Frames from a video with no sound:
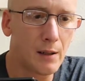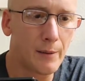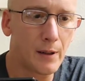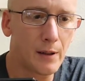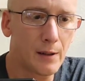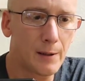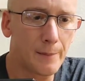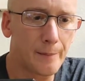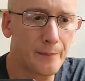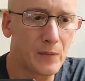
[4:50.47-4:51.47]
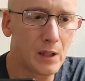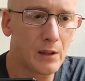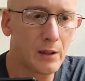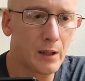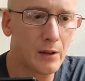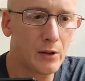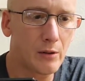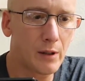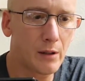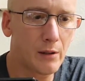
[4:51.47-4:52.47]
uh, TEG
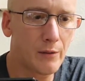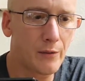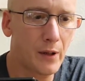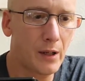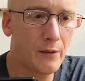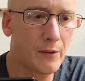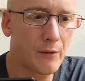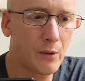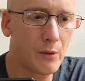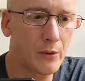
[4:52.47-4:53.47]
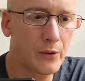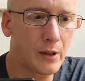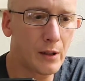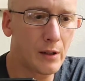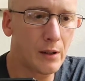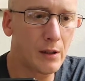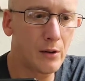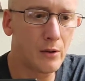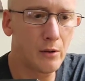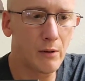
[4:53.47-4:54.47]
generated 5 volts, and
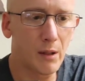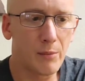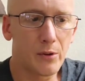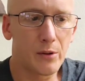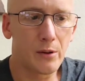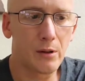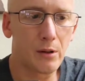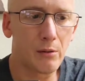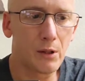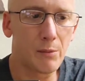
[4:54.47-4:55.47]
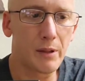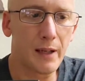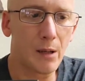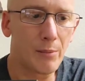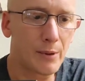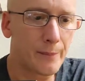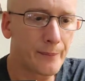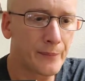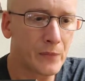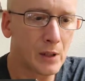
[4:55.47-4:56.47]
then 2 amps USB output.
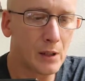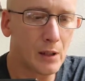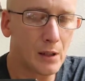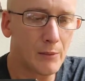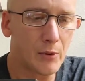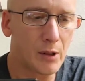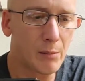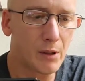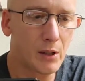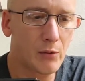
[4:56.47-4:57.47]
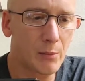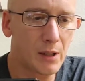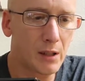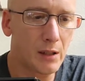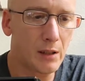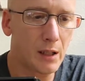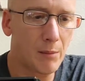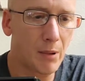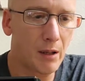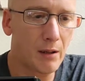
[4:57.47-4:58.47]
Um, so in the box will be a
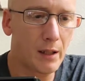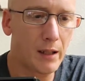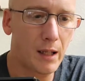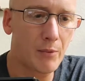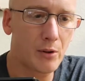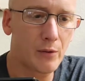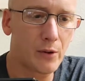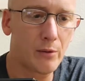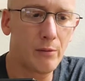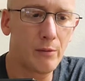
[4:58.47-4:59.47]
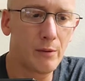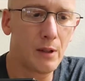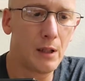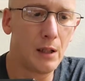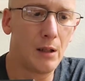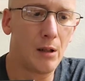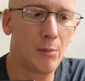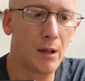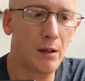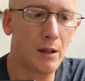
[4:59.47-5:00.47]
BioLite Camp Stove 2, a
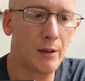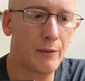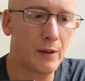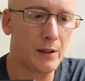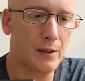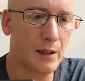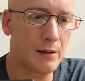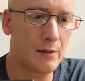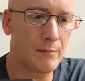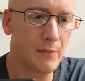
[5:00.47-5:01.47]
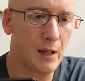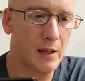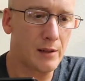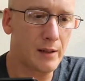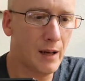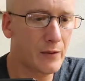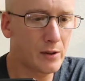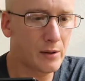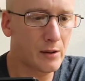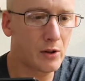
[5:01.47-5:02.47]
BioLite Flex Light, a stuff
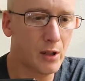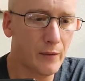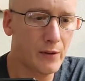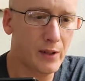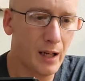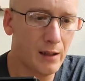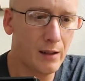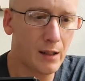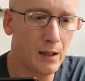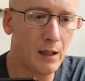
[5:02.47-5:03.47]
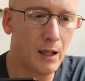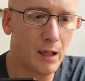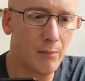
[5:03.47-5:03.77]
stuffed sack, a